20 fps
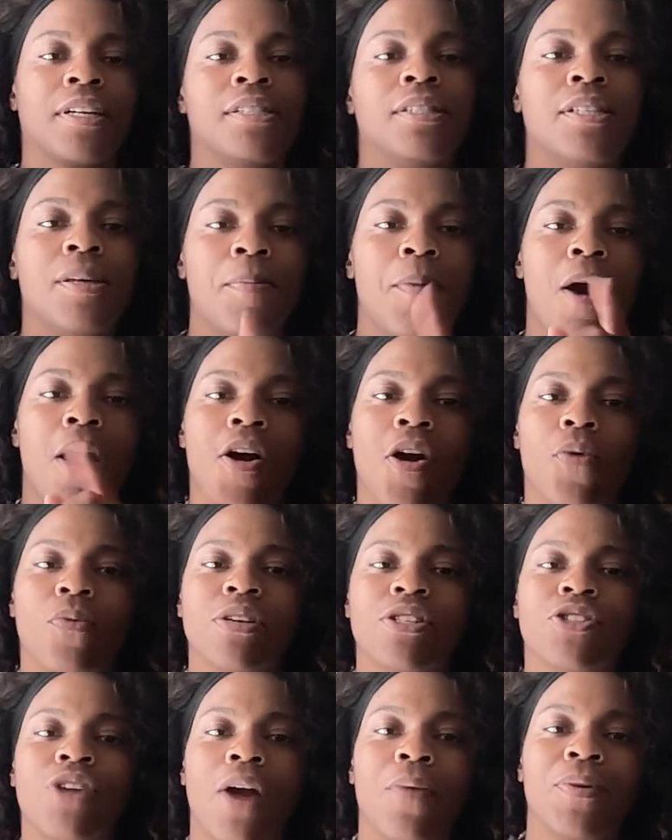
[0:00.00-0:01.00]
Tomorrow we
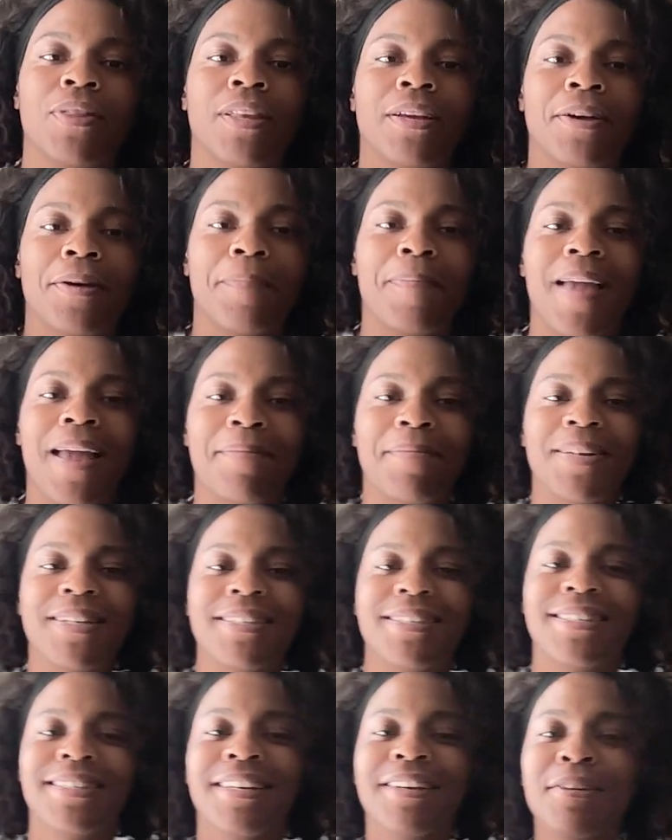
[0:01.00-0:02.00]
start with the
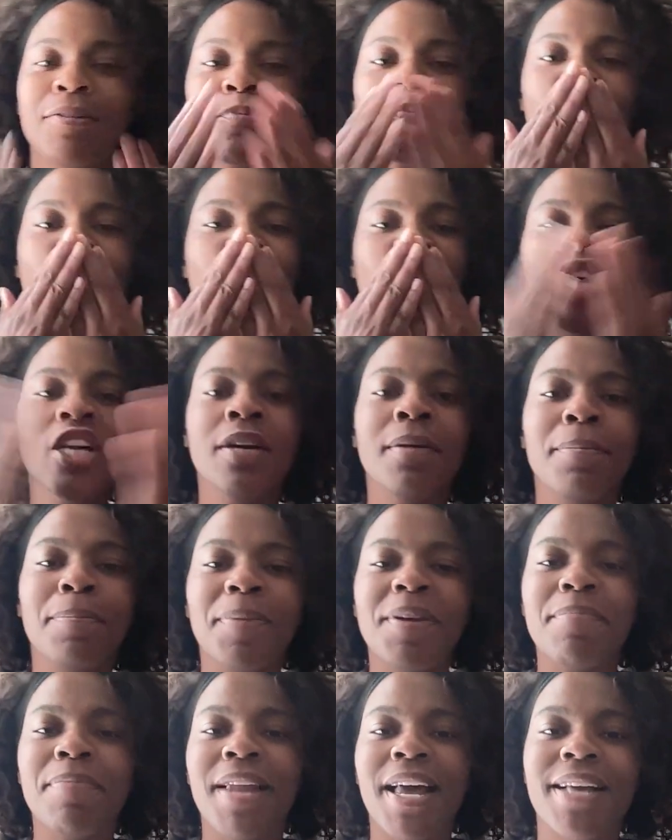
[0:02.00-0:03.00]
commandments. Be
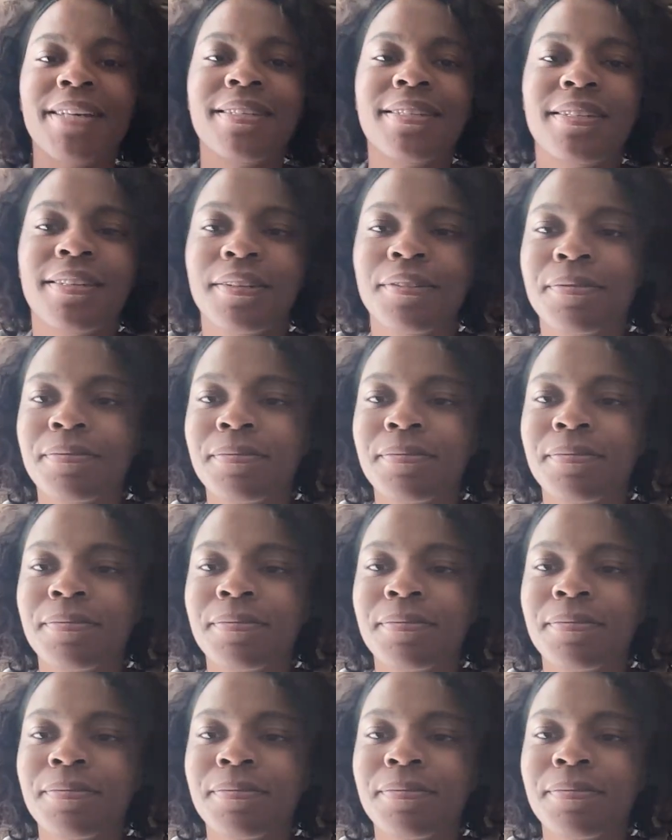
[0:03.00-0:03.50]
blessed.